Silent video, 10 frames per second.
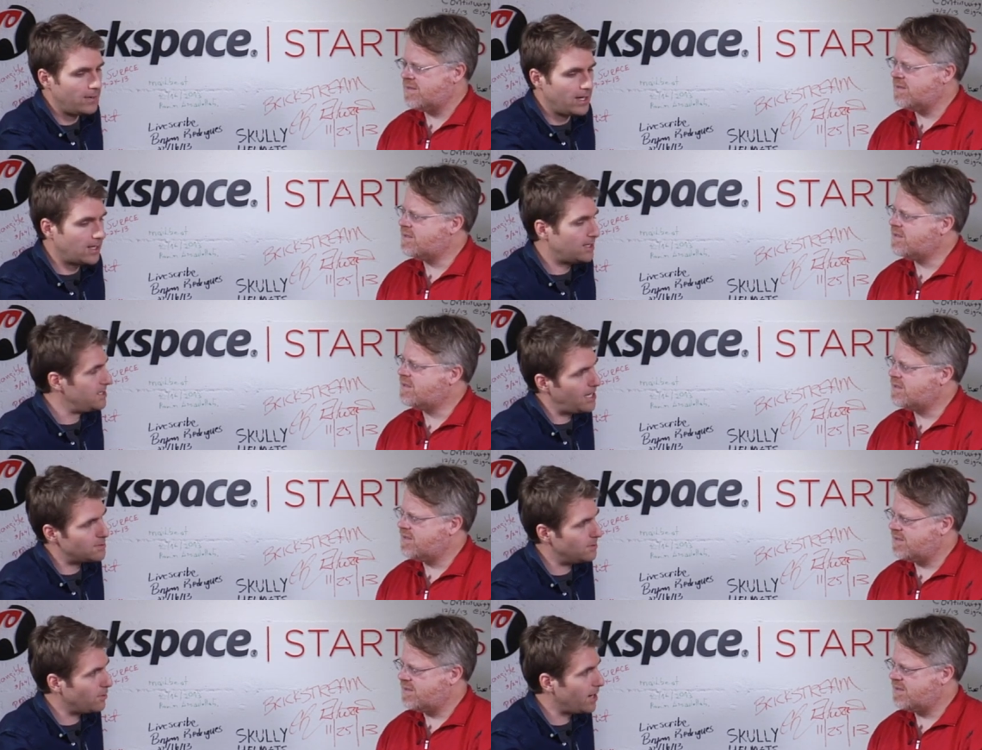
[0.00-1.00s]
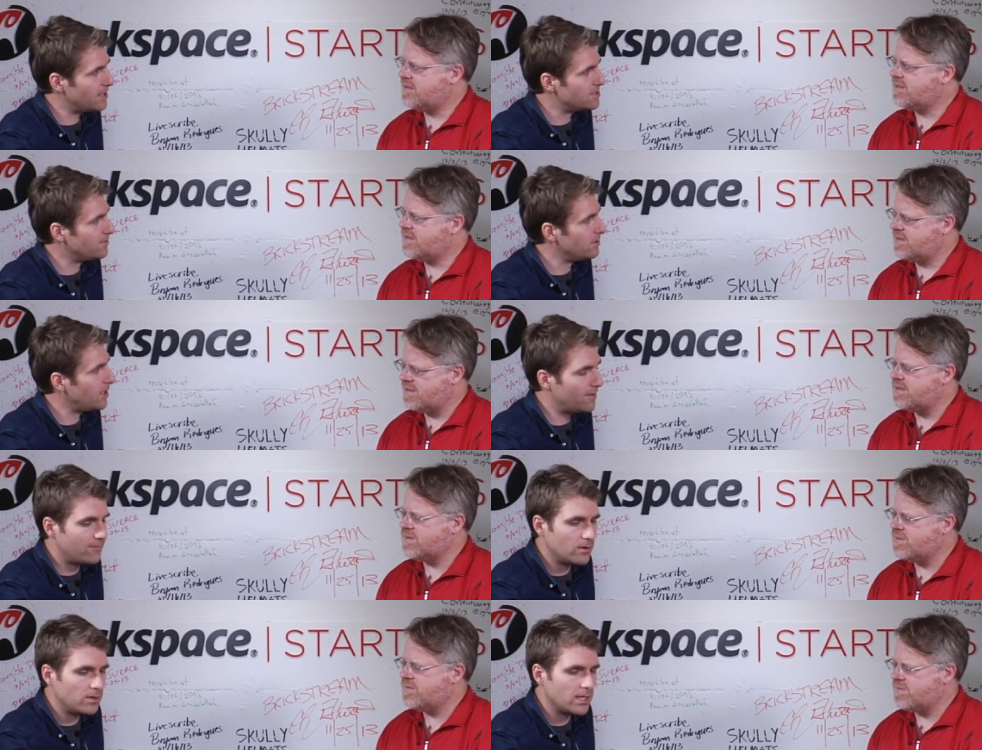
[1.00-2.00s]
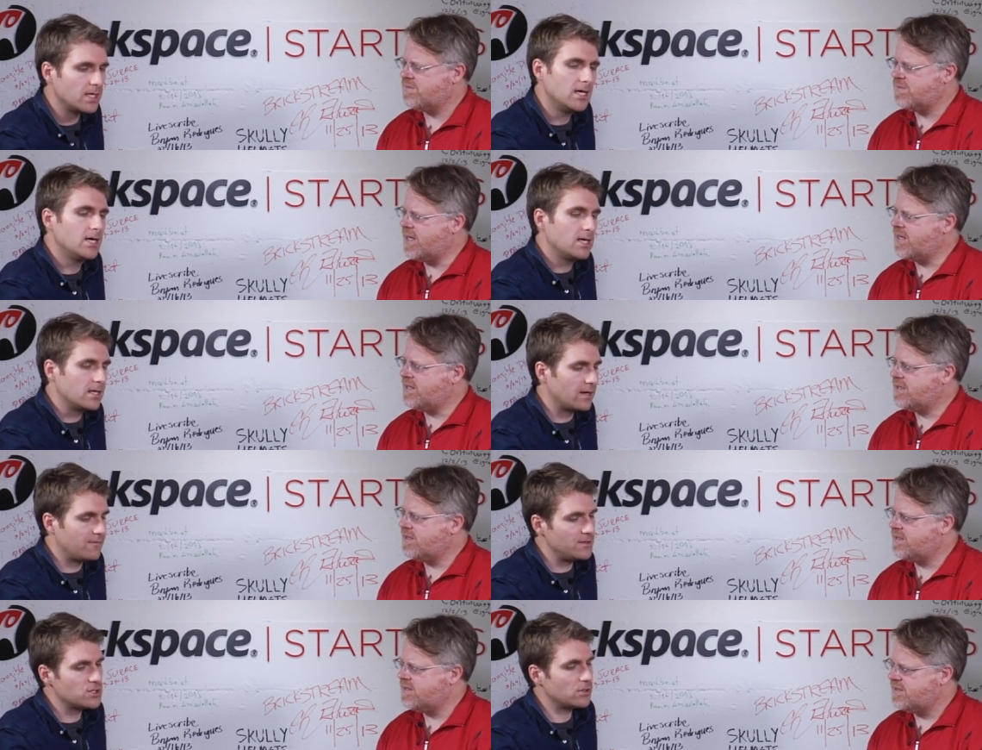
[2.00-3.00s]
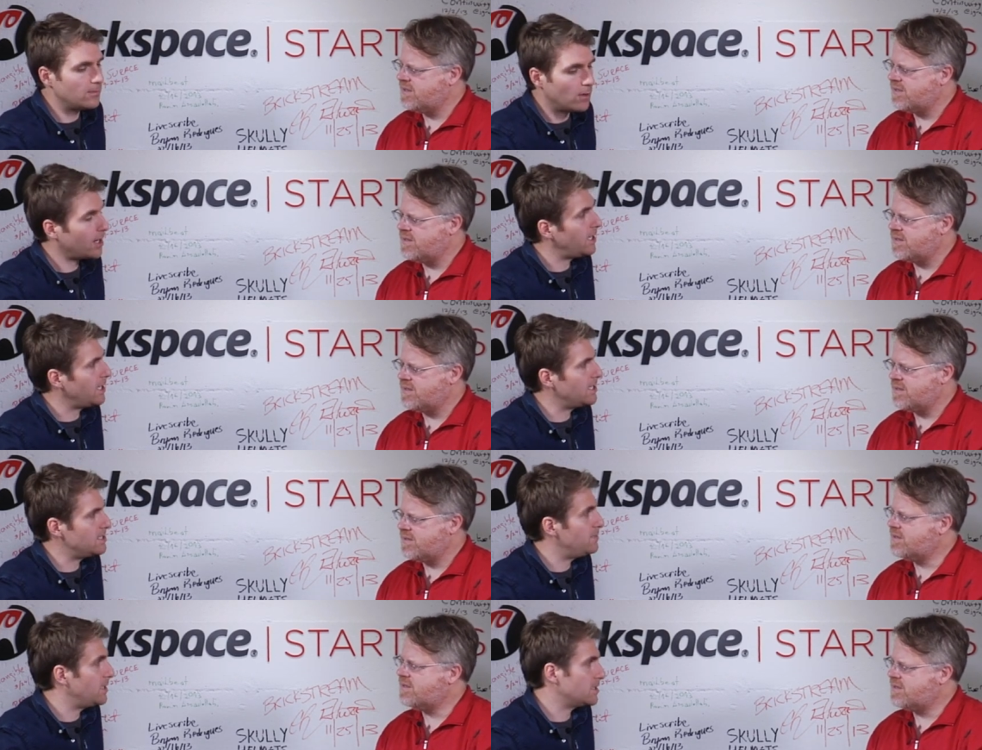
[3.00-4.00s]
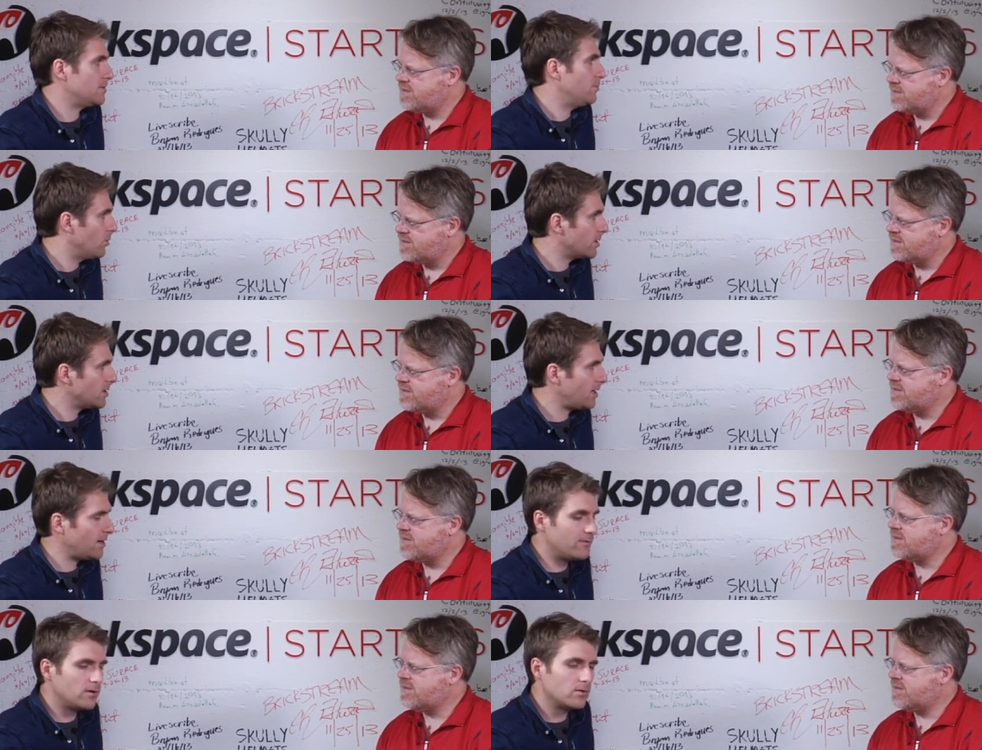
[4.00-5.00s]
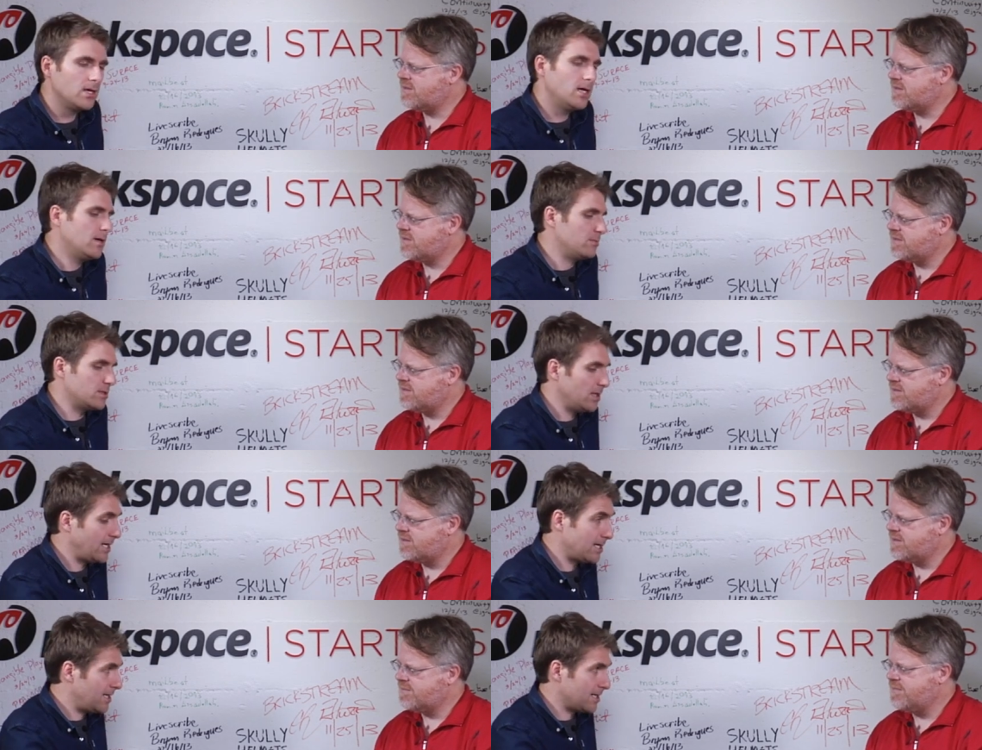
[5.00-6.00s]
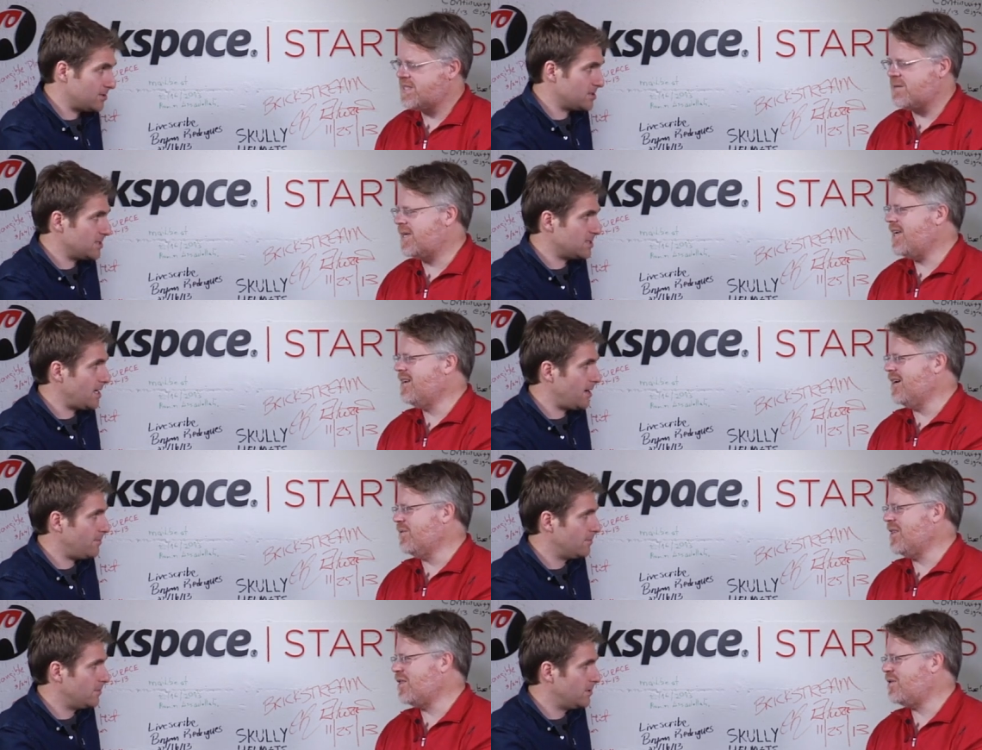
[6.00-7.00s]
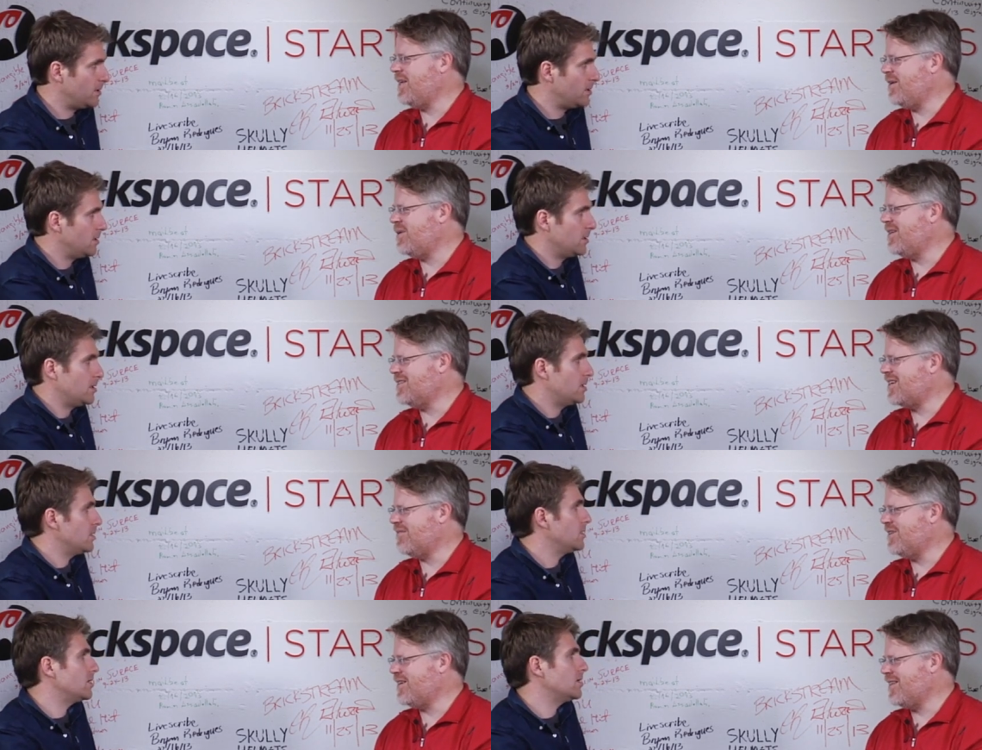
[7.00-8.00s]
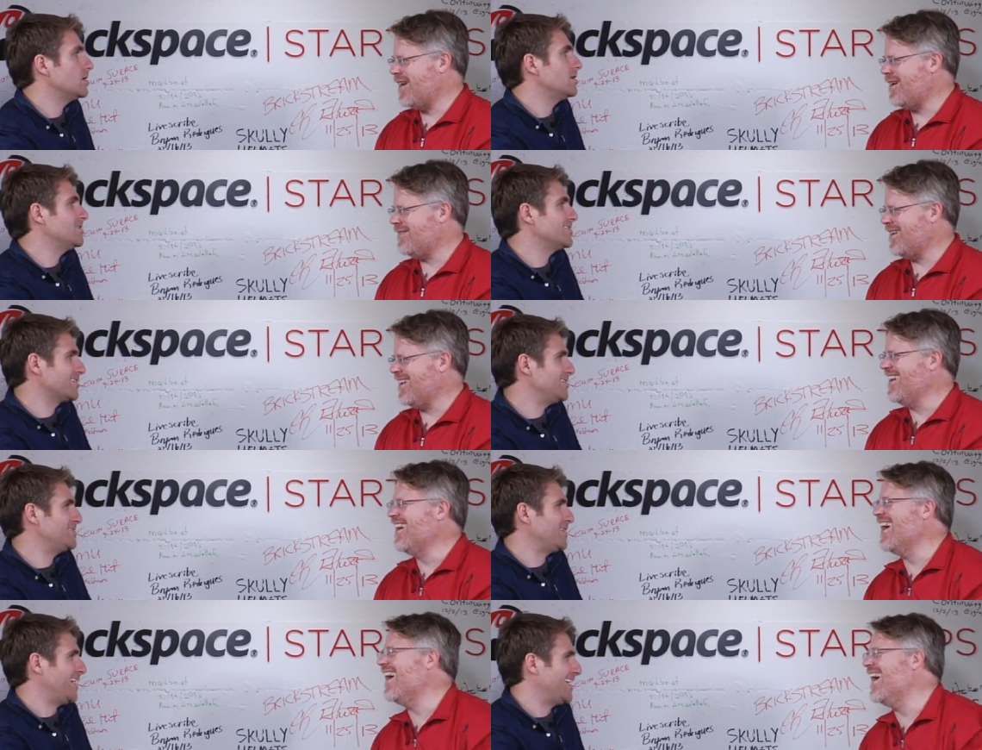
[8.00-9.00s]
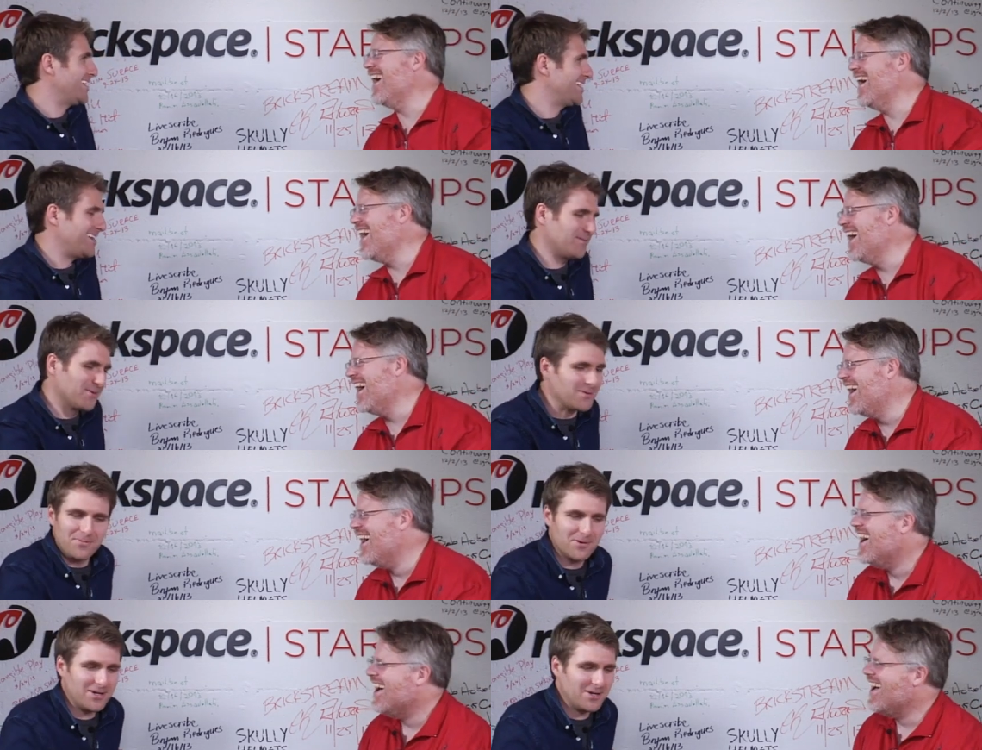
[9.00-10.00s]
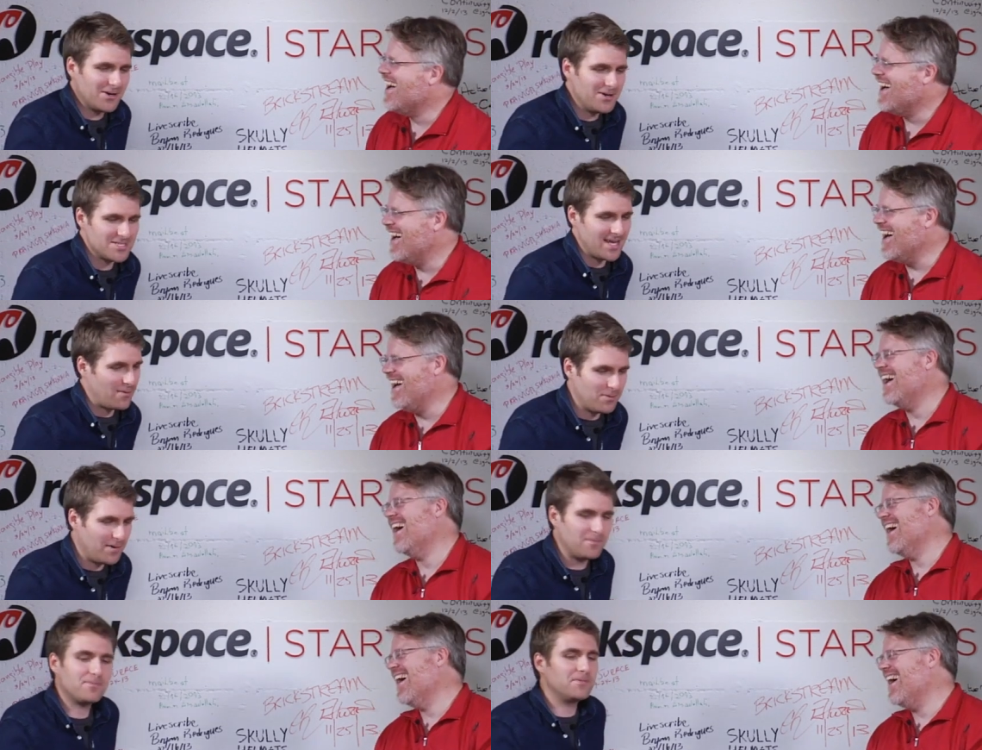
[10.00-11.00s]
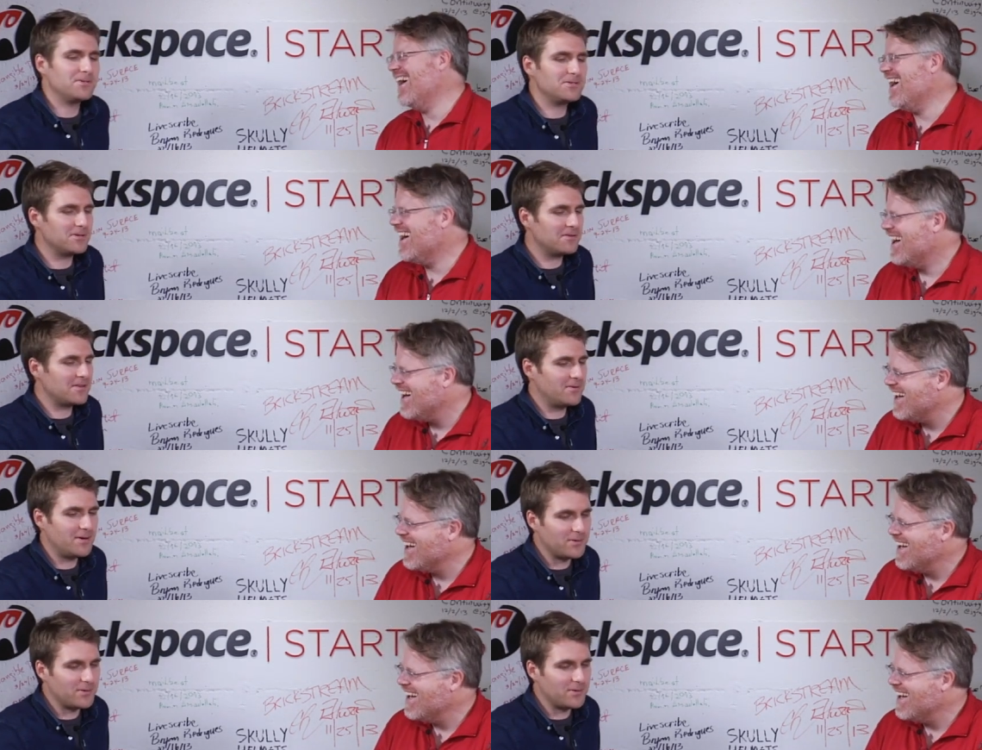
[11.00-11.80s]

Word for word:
Speaker 1: making attachment brackets for the iPhone and right. not officially marketing it as being supporting the iPhone. But the Lightning
Speaker 2: connector. But some is the kid same. out with a three D printer is going to figure that out.
Speaker 1: Right? They're going to do that. We're, we're going to encourage that. We want people to do whatever they want